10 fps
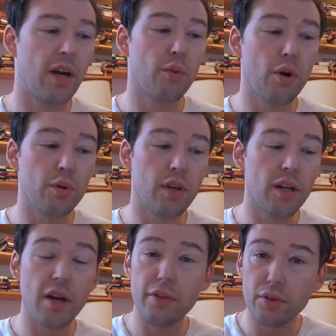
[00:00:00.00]
I wrote
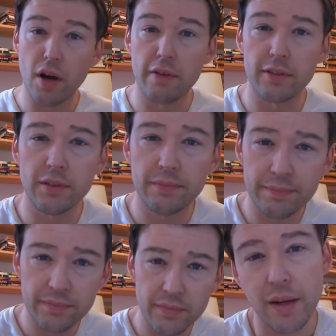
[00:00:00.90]
another novel
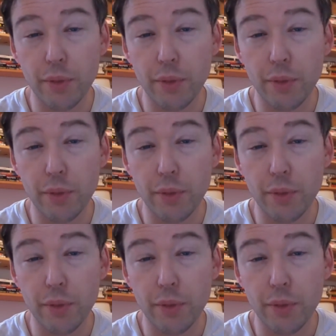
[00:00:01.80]
and I'm